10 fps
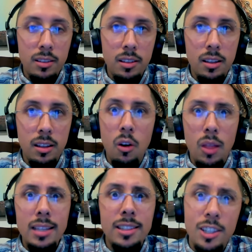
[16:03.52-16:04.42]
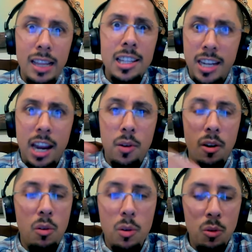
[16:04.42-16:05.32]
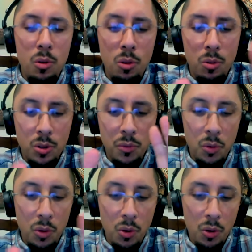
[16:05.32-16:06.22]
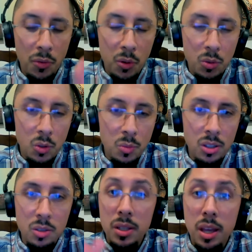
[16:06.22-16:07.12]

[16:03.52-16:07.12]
No, last January. I'll confuse those months, but yeah.